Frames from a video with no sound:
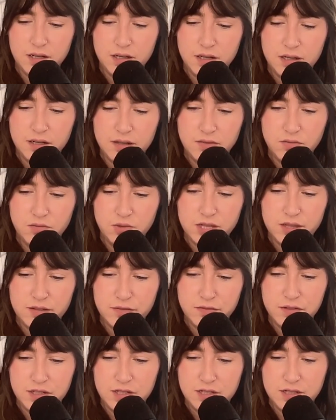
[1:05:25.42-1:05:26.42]
god, what the
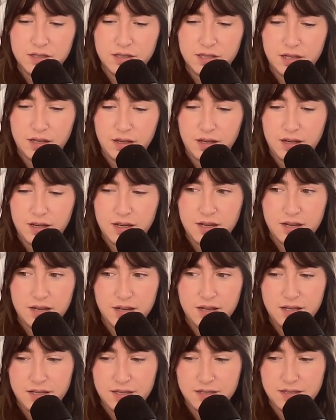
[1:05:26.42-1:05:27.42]
fuck? That guy
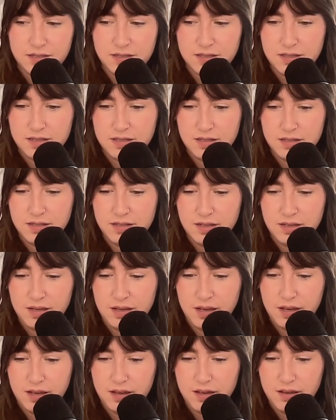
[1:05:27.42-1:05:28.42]
is
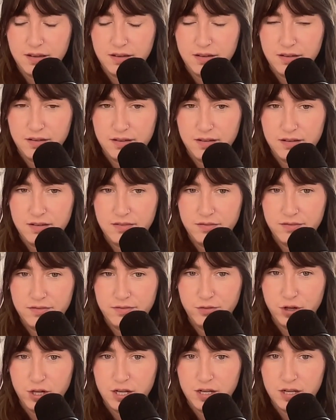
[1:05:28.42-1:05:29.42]
a freak.